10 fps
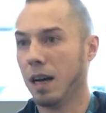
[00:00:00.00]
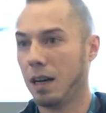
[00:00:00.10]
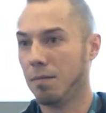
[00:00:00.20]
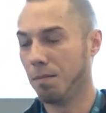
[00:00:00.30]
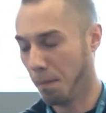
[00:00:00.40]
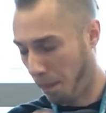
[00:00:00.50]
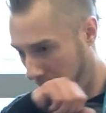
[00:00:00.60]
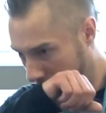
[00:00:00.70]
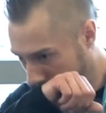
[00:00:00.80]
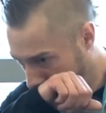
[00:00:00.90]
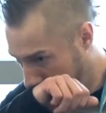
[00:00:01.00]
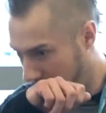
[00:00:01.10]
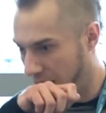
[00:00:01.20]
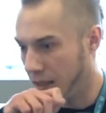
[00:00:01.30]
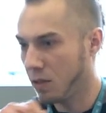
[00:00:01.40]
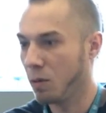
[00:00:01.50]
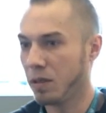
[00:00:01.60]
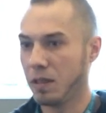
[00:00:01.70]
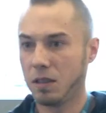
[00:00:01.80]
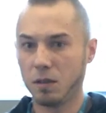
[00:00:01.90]
Um, this goes
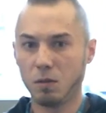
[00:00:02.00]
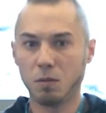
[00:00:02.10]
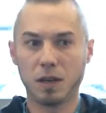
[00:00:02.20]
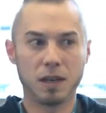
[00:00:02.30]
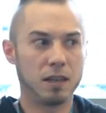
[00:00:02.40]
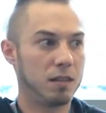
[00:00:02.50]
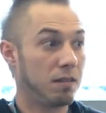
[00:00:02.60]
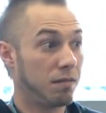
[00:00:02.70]
into uh,